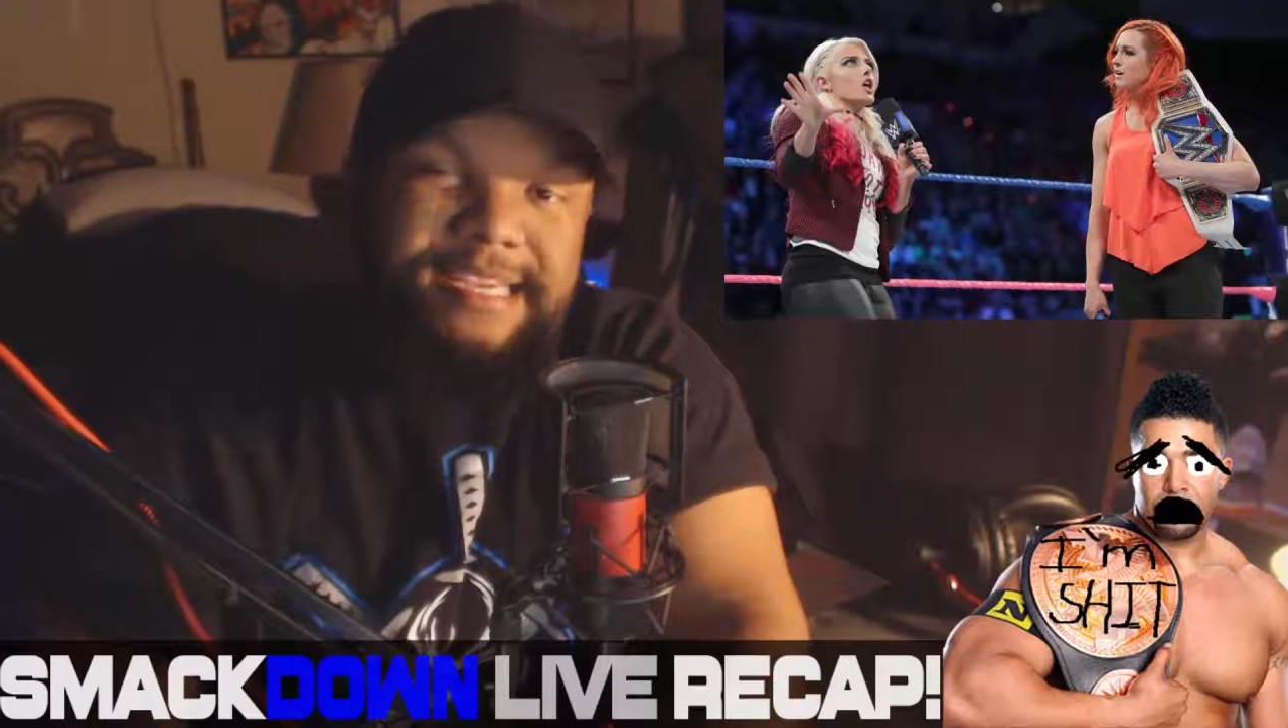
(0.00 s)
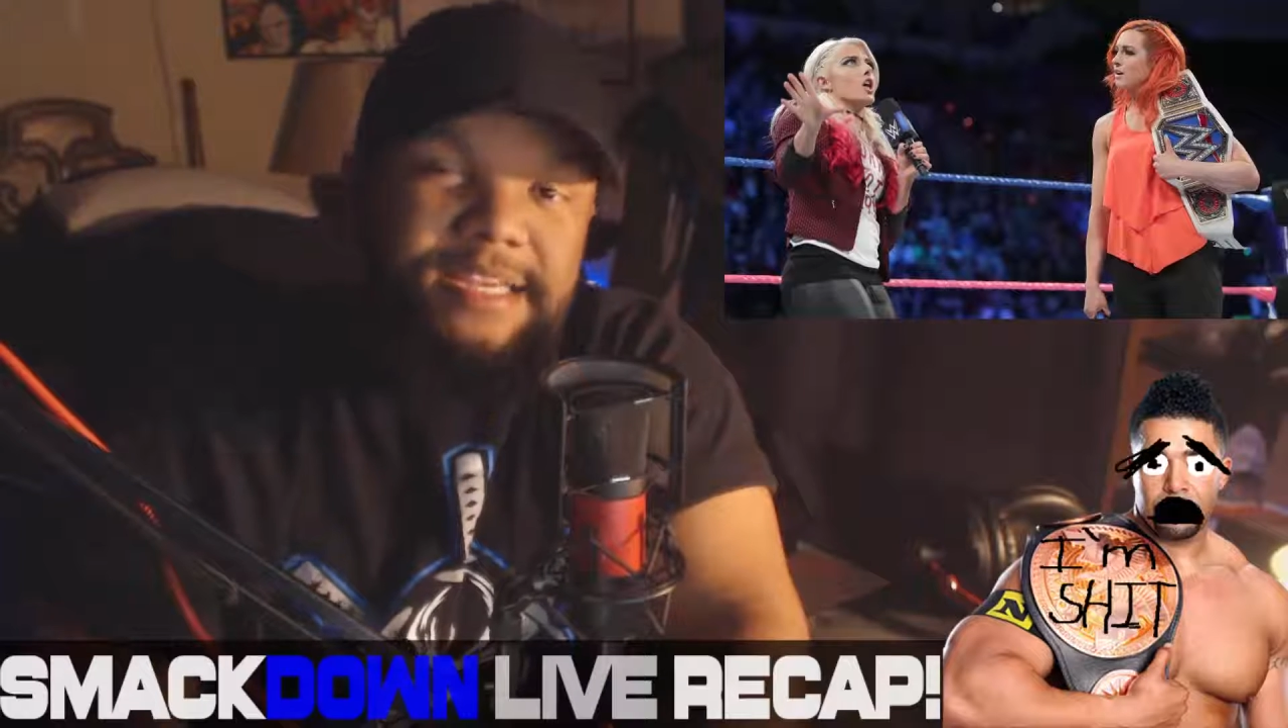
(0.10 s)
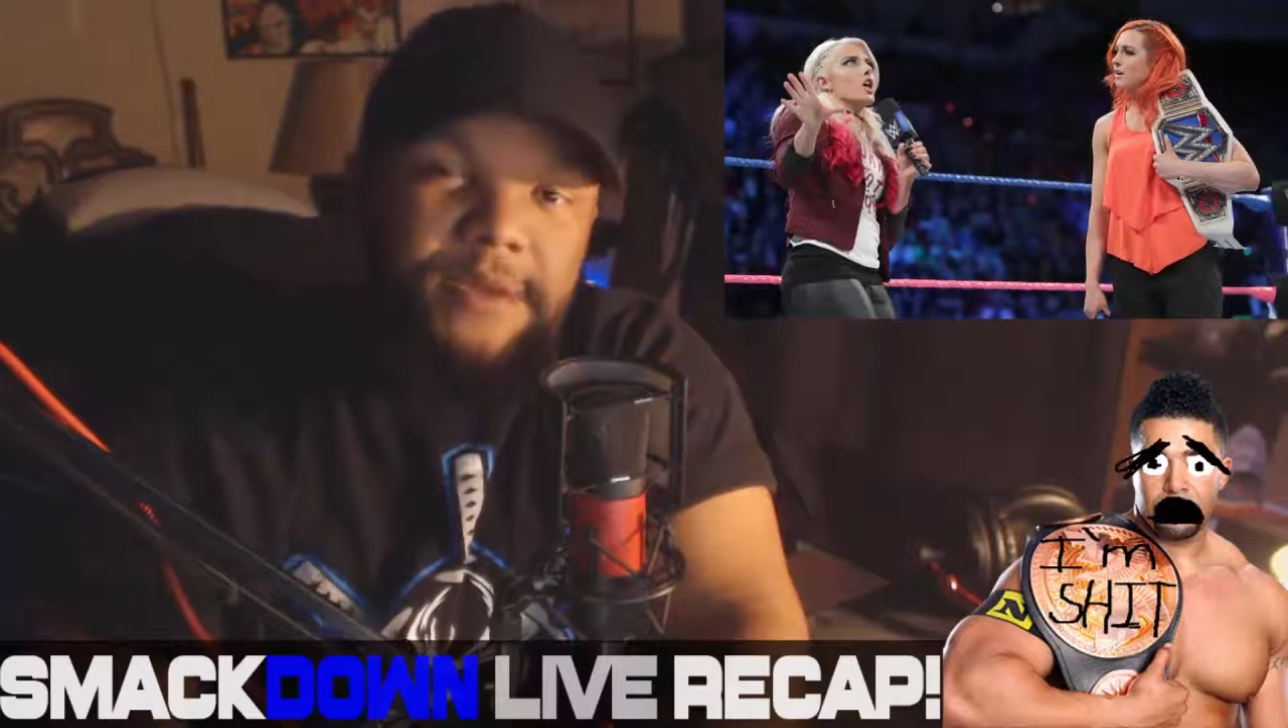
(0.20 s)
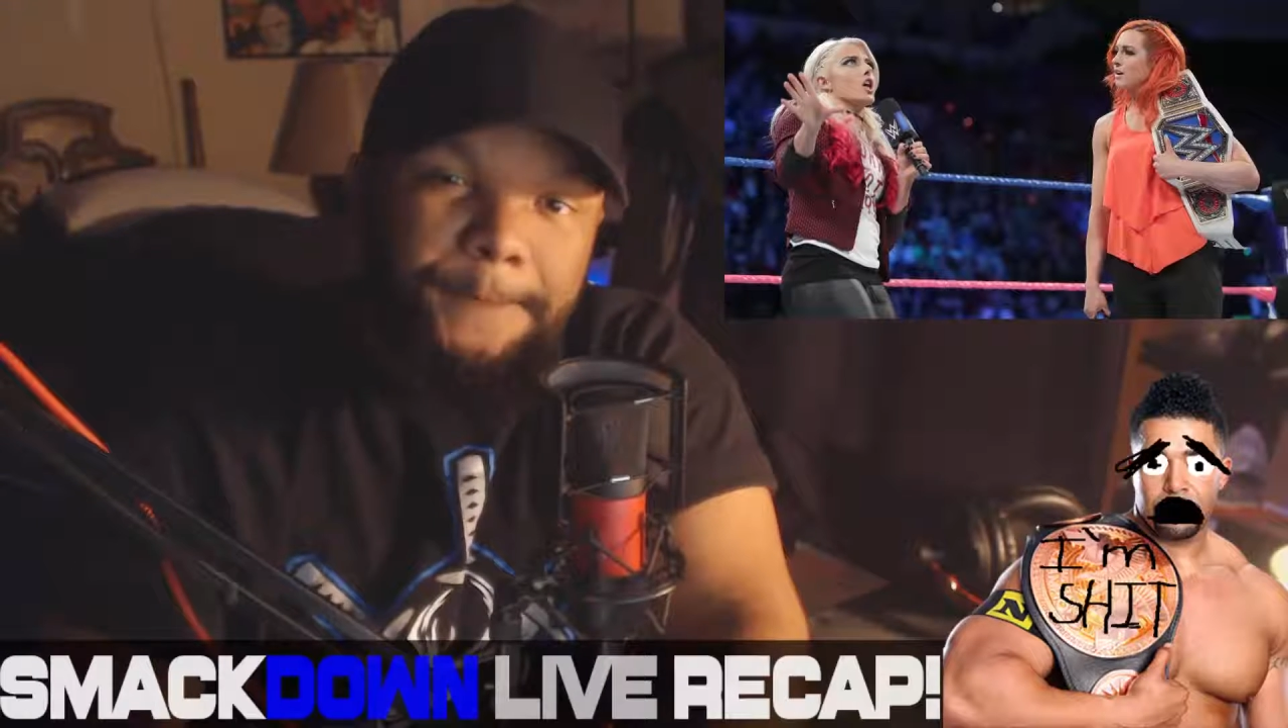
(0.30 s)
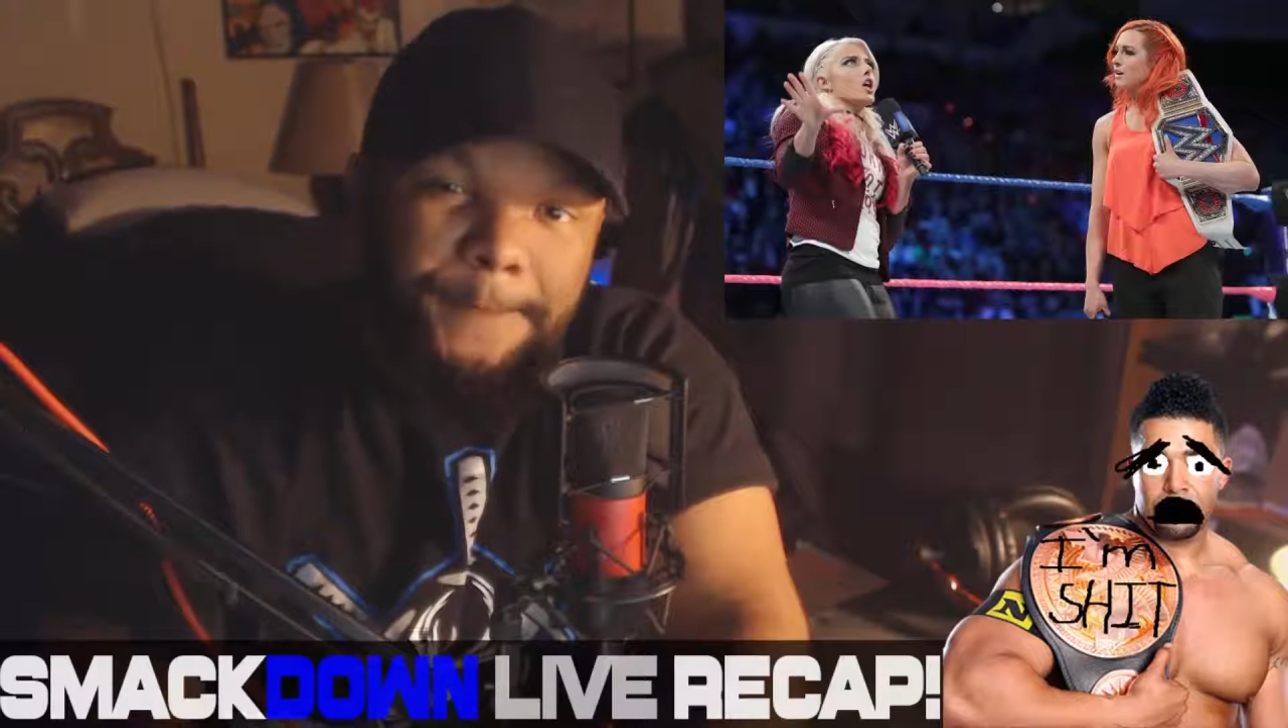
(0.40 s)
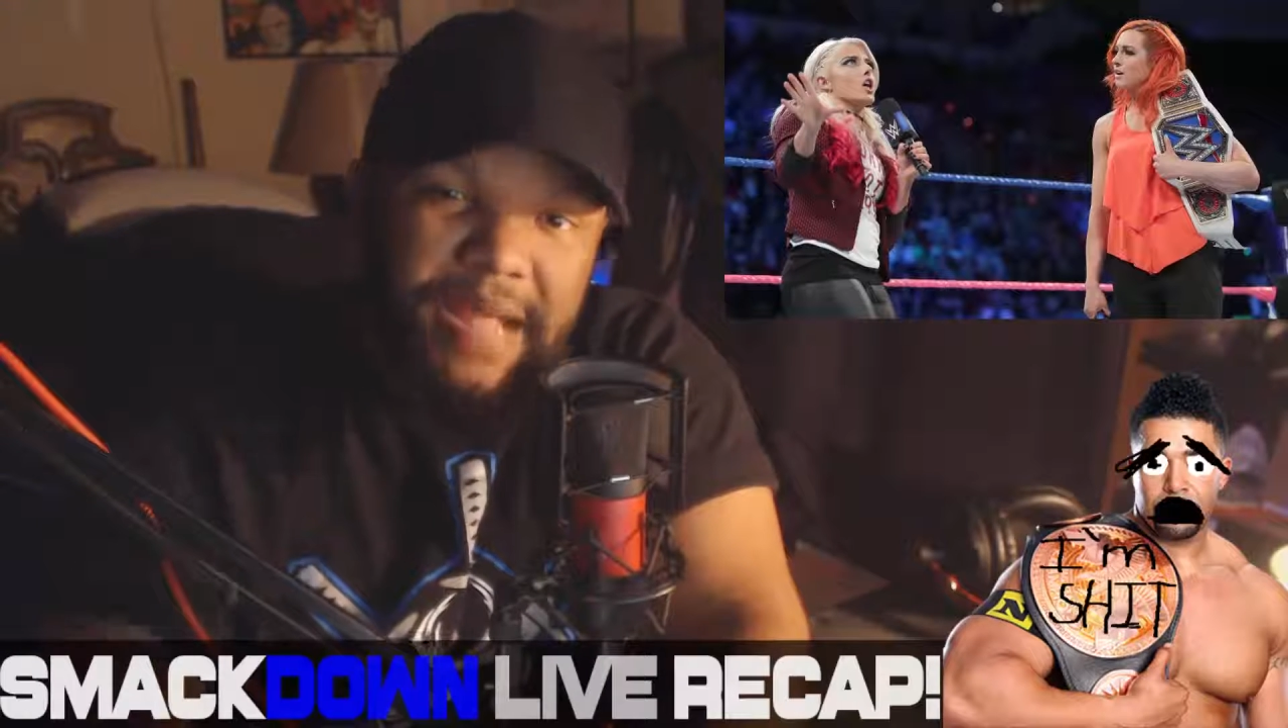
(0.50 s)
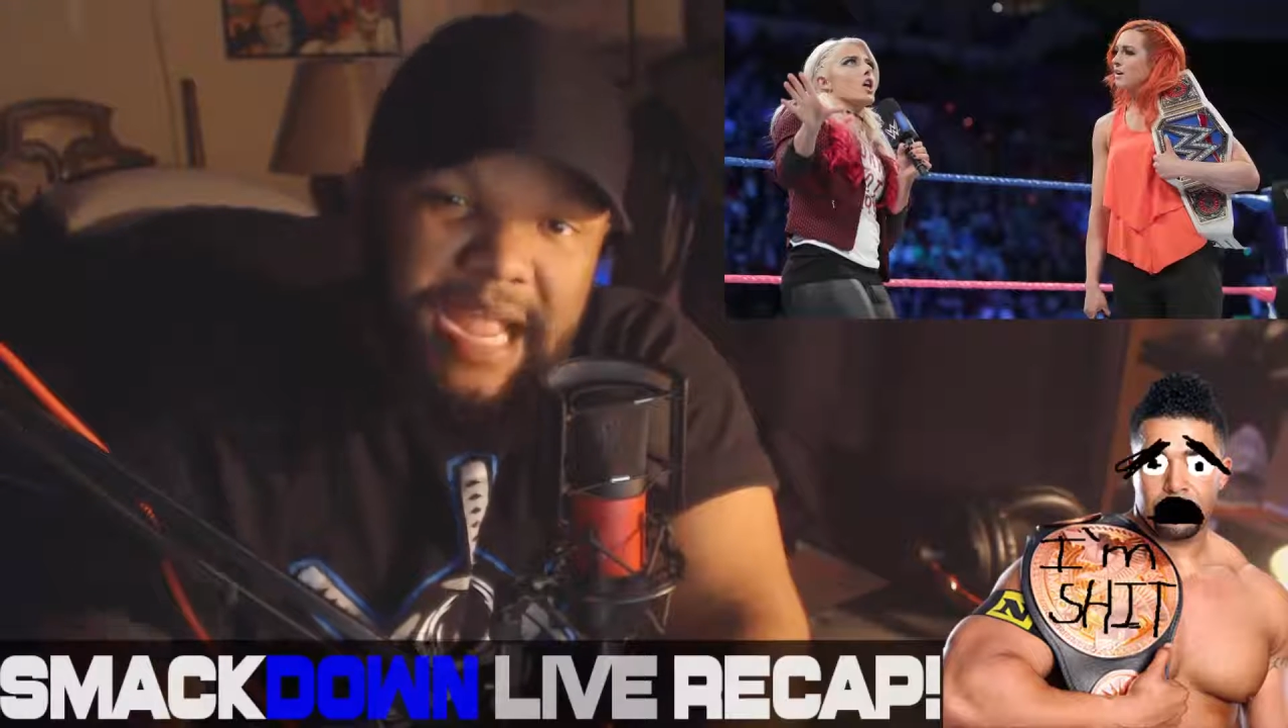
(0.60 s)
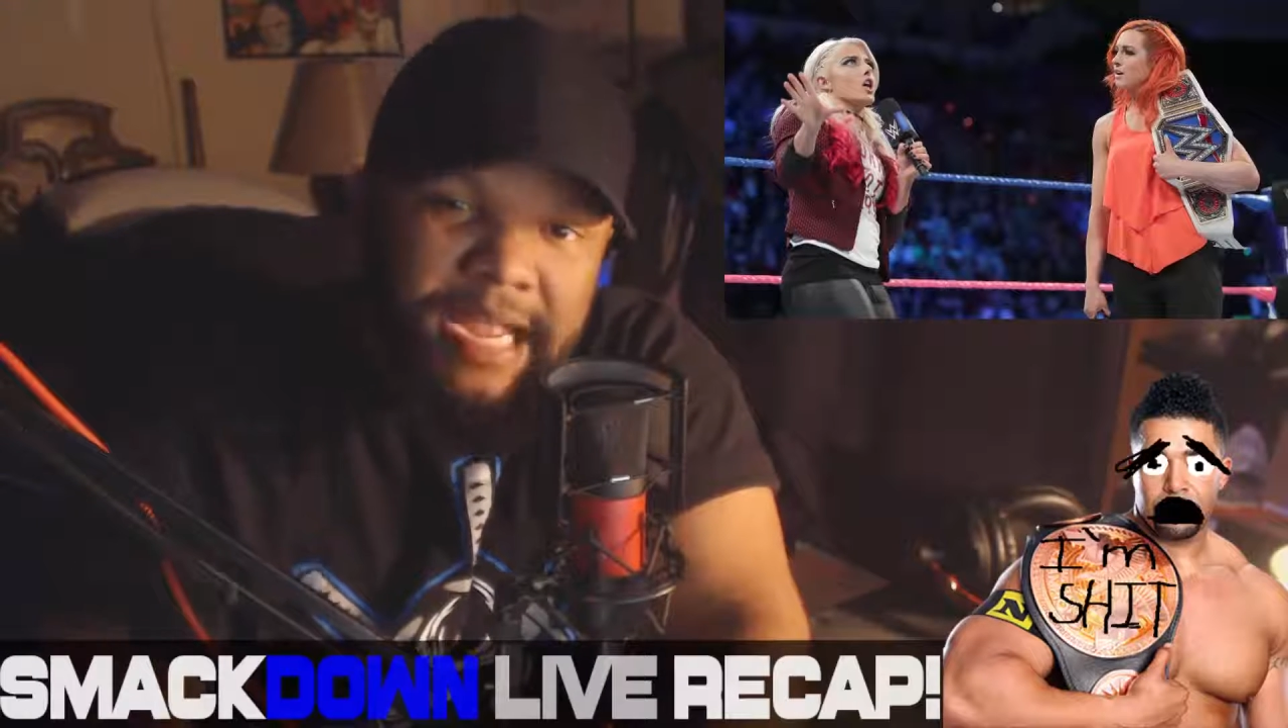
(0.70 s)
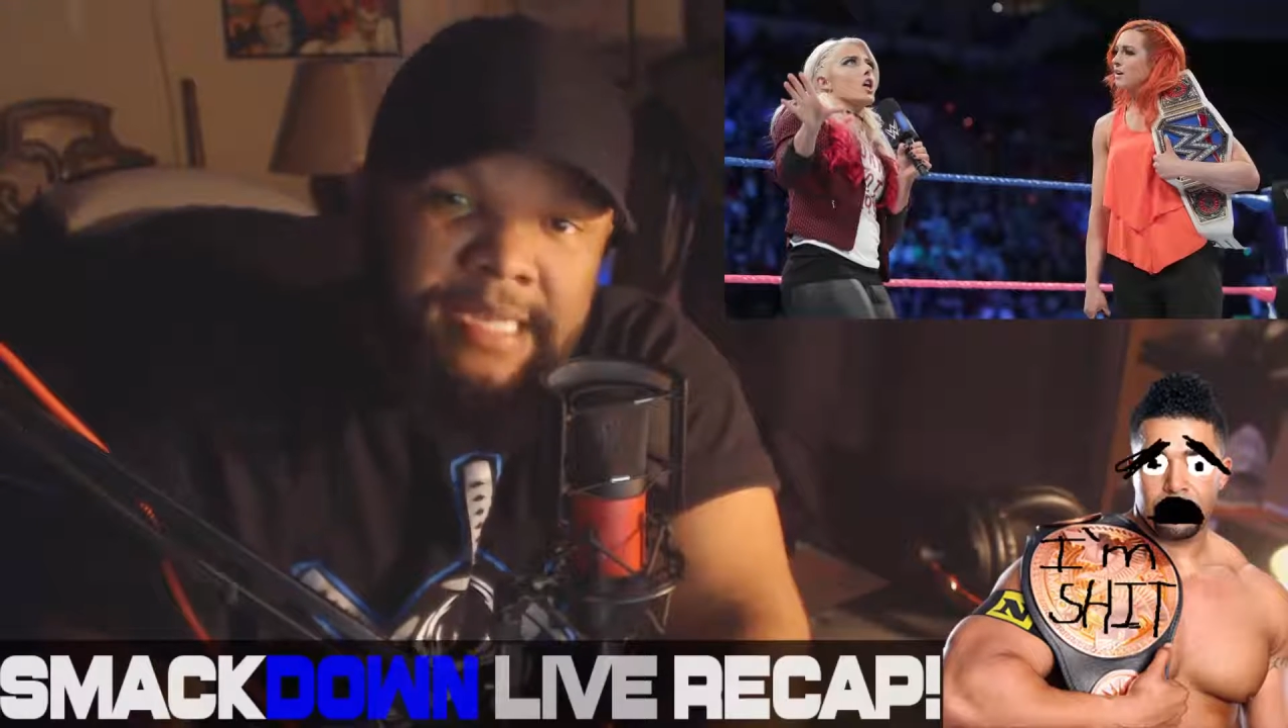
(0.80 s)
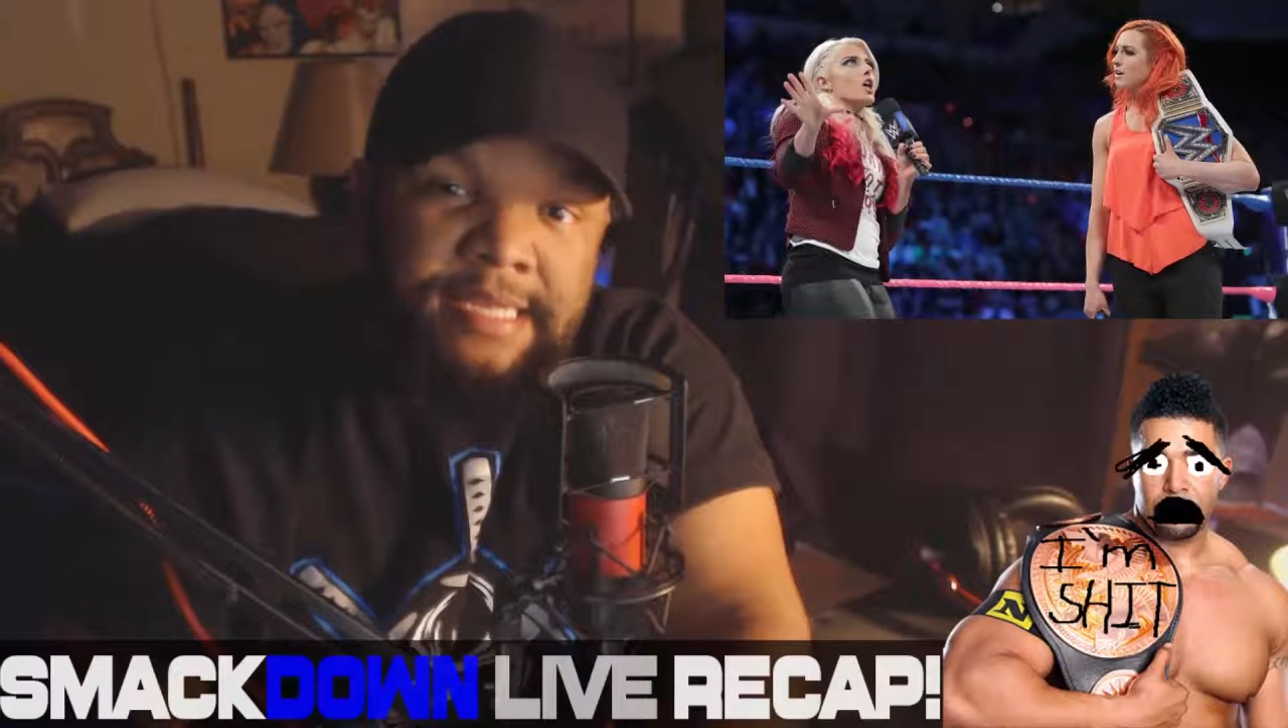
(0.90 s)

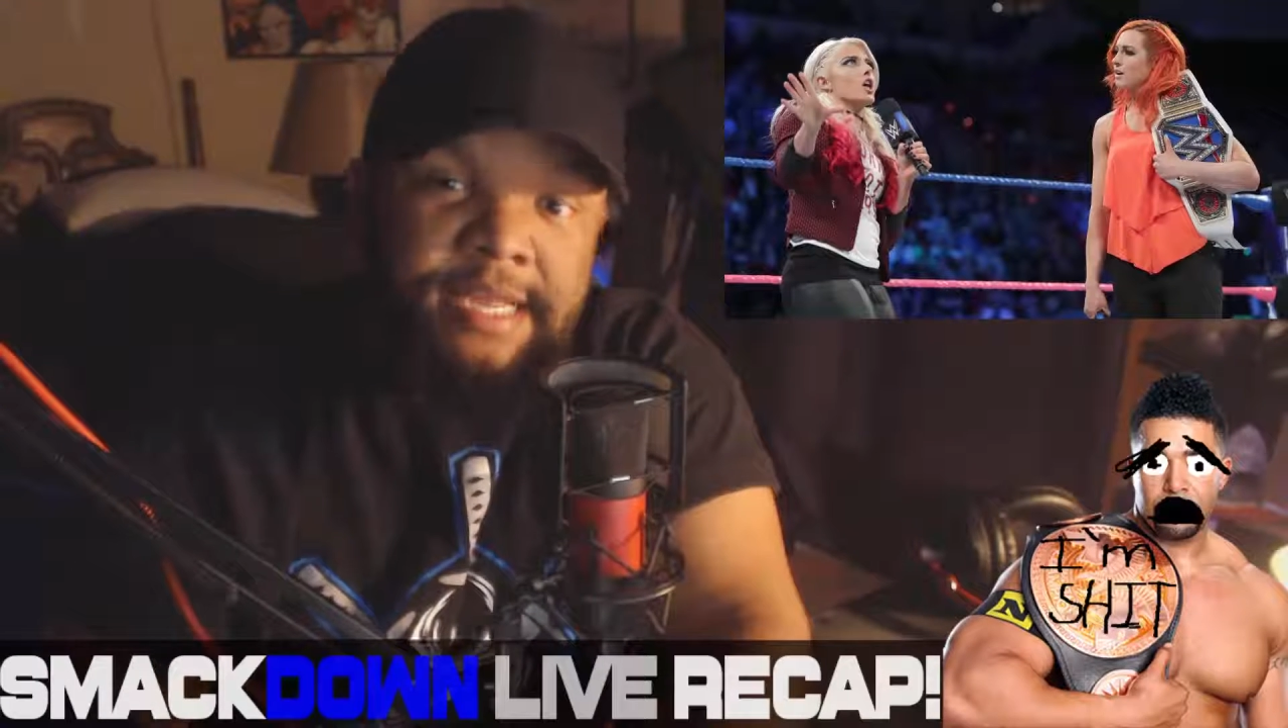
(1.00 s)
demands